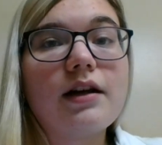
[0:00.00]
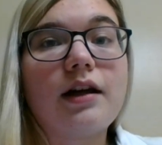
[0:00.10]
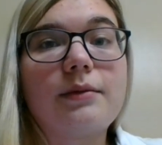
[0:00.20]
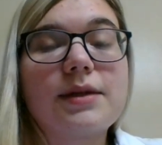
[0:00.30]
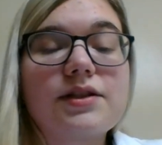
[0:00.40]

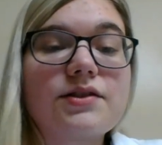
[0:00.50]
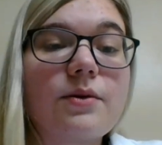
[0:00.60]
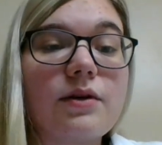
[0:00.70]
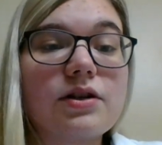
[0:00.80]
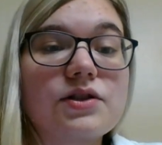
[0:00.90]
and so
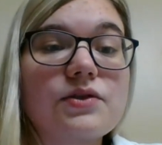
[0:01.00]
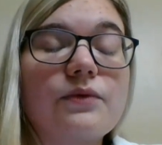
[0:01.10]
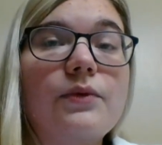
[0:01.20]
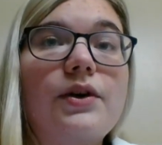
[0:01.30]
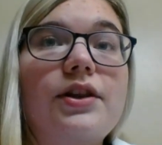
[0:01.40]
on and so
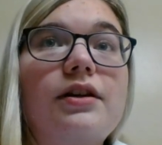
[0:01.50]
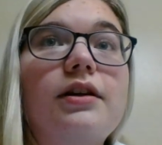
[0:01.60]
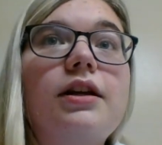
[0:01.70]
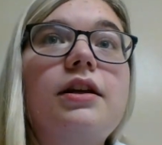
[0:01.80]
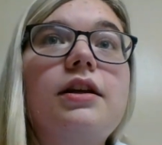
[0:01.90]
forth, and
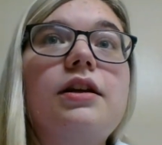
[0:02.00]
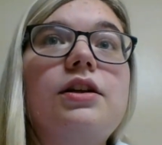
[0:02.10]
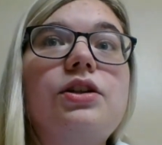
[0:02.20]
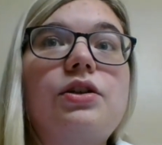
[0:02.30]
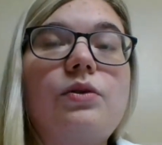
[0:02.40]

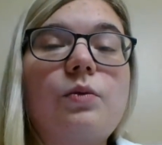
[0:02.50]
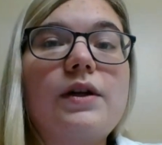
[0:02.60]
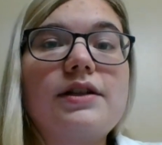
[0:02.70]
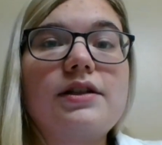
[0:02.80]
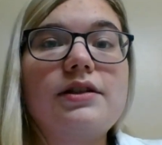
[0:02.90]

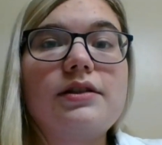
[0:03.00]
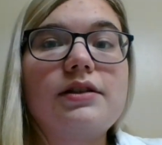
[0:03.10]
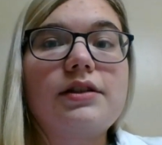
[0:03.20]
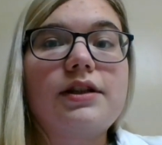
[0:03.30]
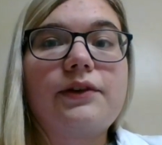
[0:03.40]
what
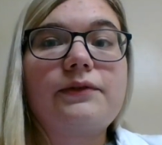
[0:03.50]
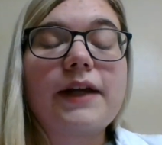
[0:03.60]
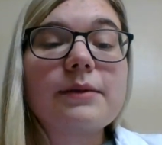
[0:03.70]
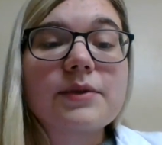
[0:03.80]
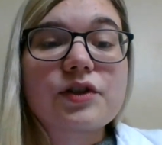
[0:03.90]
their
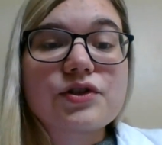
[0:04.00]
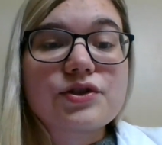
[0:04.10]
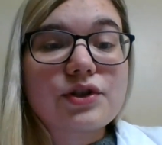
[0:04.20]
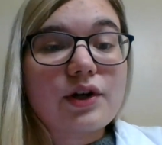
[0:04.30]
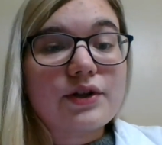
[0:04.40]
families
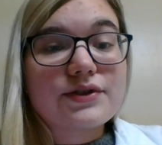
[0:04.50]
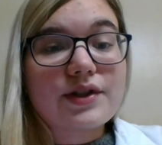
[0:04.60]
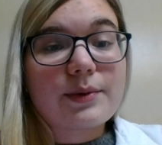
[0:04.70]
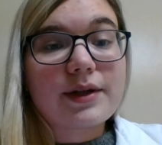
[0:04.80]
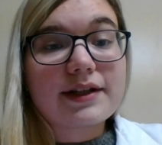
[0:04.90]
should
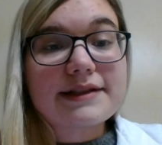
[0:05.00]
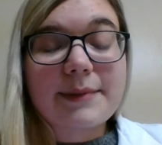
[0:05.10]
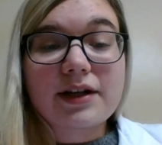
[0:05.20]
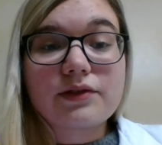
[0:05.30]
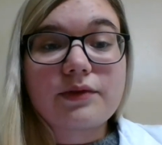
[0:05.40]
also
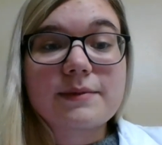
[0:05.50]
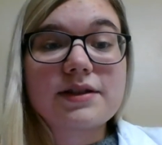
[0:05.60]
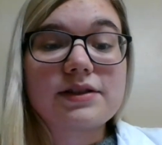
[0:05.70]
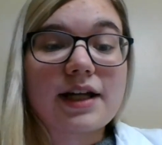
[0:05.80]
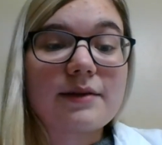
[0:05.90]
expect from
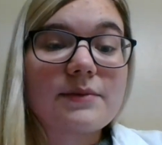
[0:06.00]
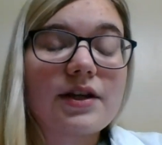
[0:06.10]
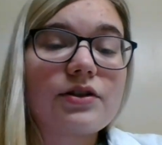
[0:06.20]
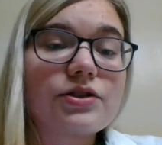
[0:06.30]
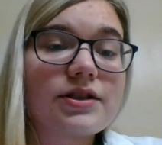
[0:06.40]
their time
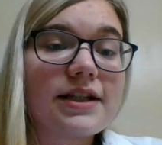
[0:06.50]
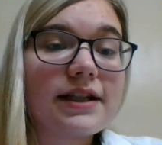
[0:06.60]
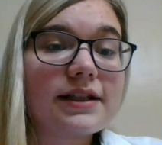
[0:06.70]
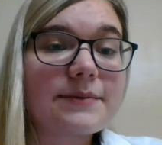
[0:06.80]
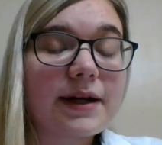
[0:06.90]
there. Should they
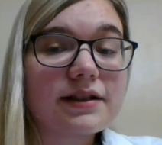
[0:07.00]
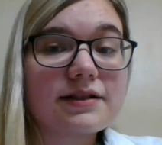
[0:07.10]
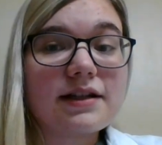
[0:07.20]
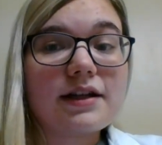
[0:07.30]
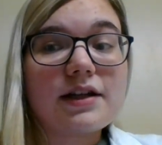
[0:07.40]
expect
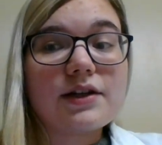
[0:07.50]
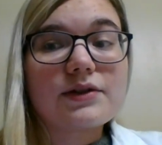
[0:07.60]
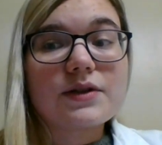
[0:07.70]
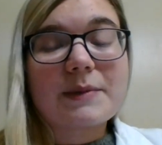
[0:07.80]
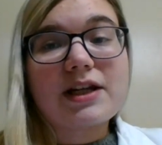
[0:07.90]

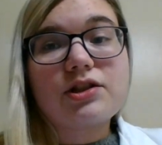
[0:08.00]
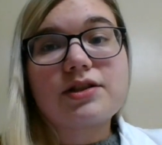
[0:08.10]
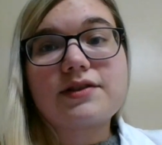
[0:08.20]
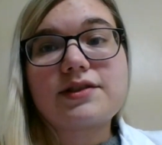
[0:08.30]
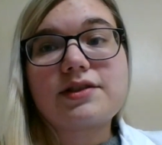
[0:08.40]
those
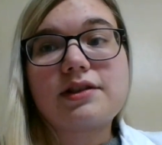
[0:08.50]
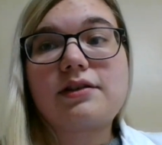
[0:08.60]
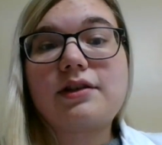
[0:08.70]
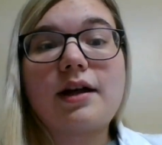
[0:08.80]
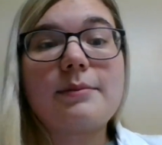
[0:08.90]
patients
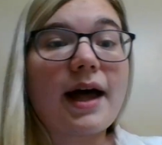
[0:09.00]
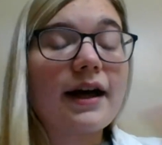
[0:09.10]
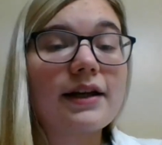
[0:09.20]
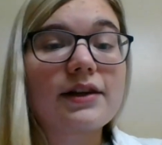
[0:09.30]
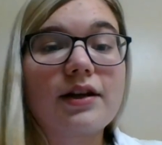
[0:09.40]
to come
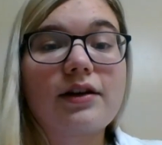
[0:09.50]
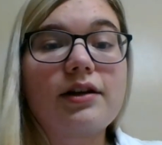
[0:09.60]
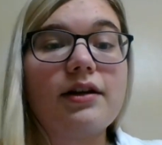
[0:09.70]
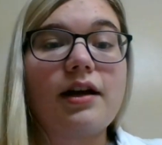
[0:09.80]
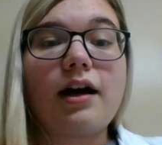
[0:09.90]
back and
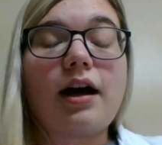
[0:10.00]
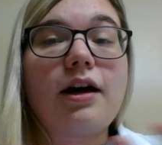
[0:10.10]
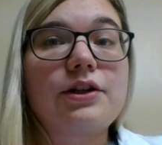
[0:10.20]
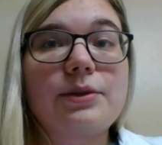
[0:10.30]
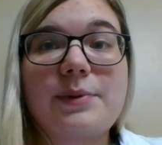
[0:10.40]
they're
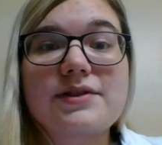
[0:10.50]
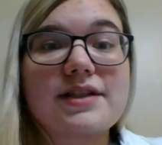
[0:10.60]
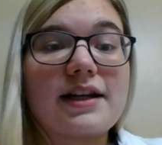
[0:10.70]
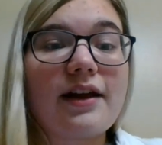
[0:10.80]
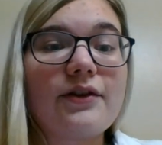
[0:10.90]
100%
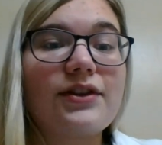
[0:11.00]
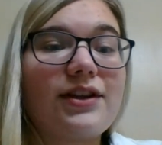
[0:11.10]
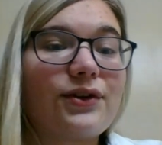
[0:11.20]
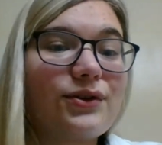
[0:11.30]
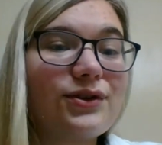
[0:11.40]

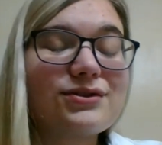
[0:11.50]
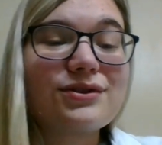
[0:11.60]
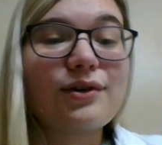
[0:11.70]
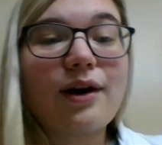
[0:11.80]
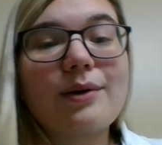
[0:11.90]
healthy and they're good to
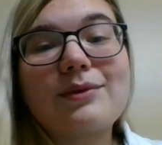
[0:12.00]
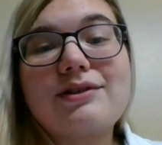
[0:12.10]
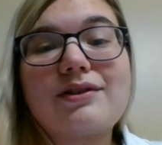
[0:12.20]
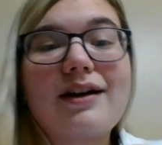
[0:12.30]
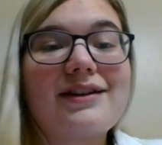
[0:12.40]
go and
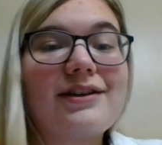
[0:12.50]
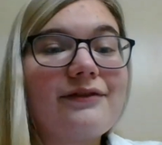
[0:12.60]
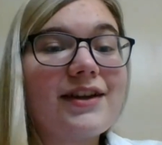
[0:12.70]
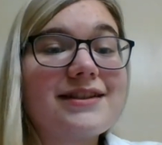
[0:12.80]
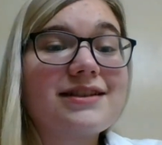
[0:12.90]
they're not going to
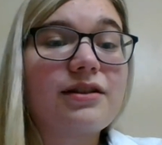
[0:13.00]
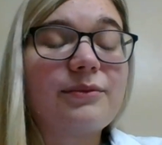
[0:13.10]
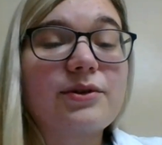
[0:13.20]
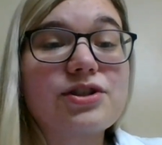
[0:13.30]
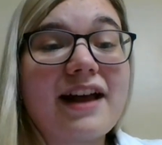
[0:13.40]
face any
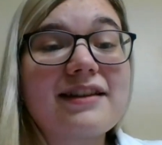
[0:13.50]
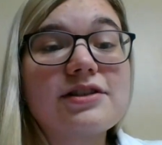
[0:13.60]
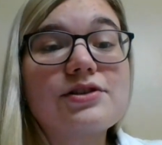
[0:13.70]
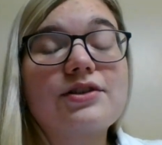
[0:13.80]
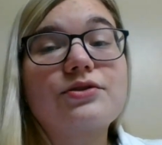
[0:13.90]
more
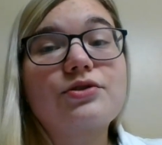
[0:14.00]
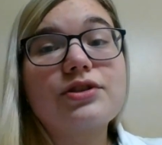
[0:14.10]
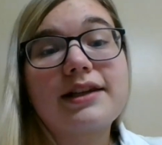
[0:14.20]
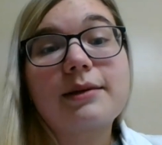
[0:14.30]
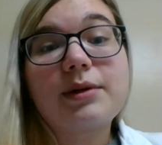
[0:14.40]
challenges, or
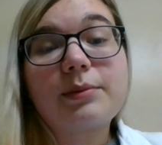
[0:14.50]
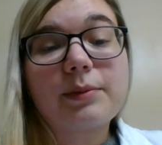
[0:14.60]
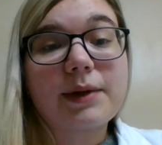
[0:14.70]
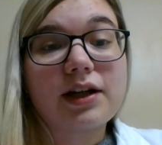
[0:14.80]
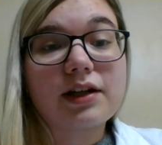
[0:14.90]
should they be
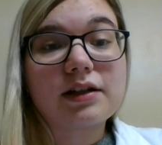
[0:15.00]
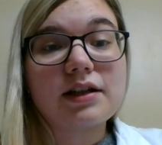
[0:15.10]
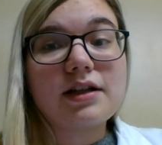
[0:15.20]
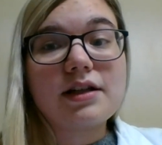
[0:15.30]
prepared